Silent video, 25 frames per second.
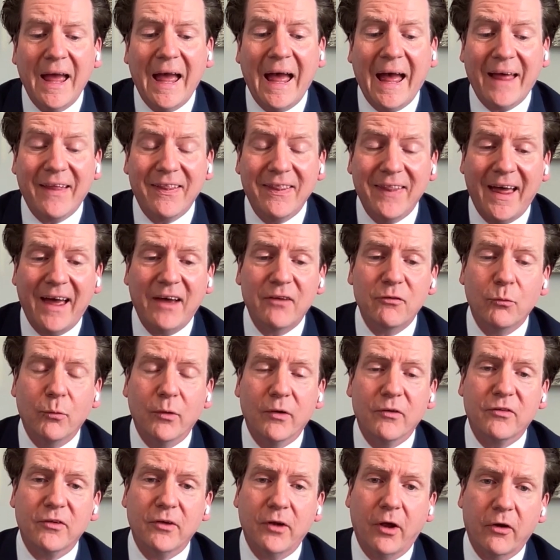And that
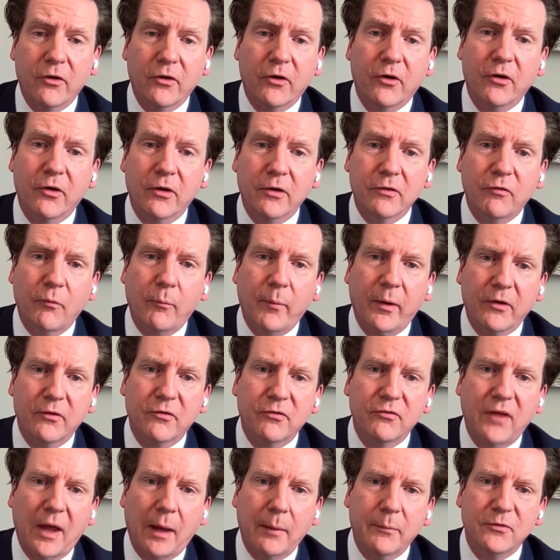was an unheard of amount of
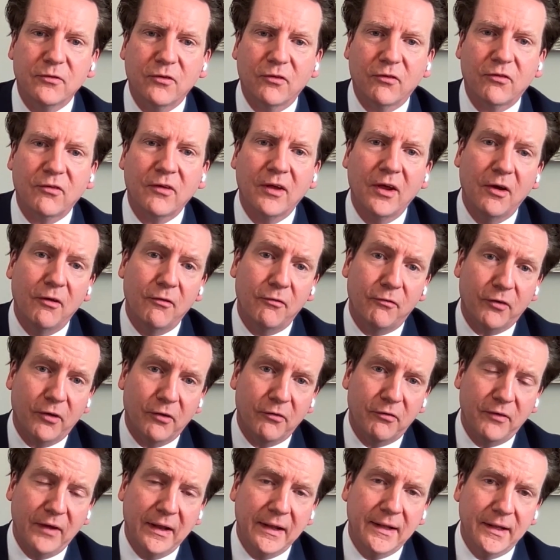damages for a
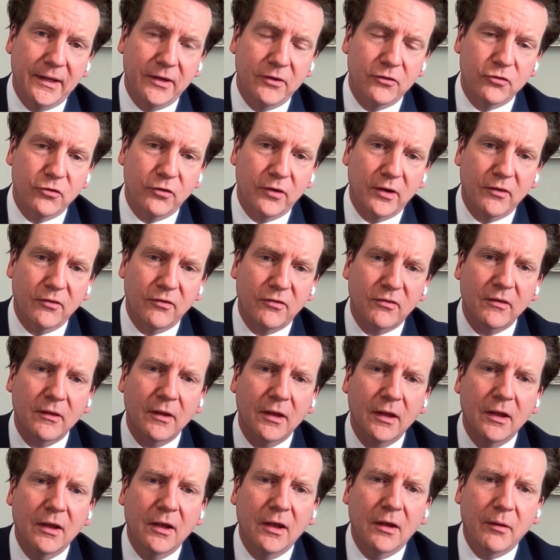fatal injuries,
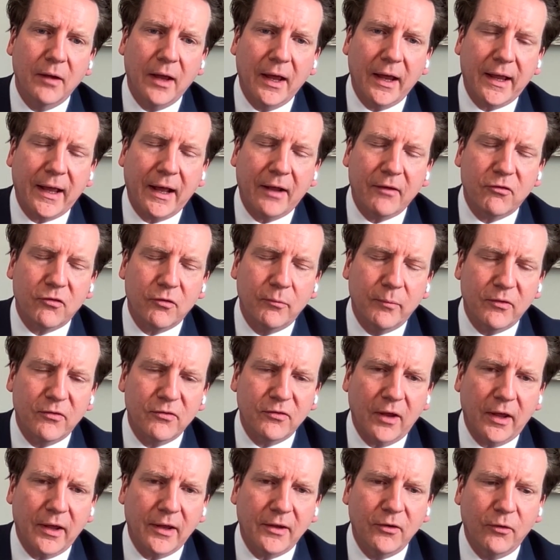a cancer
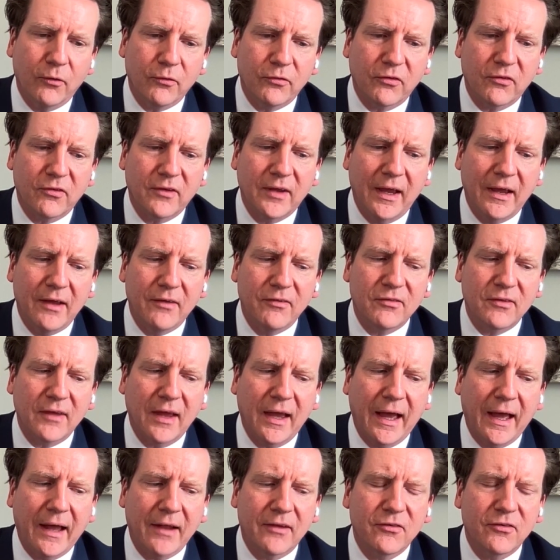misdiagnosis case
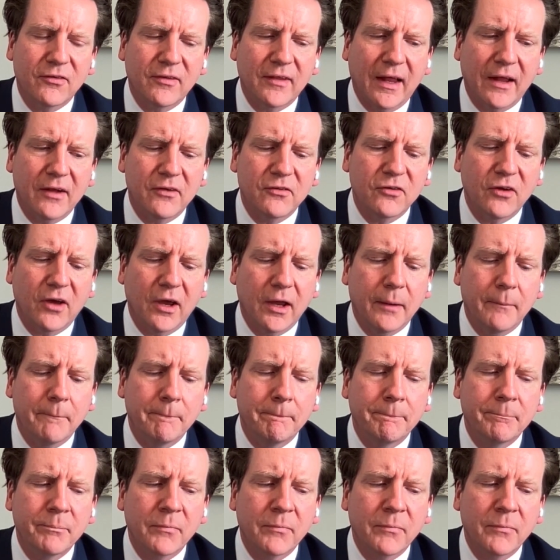at that time.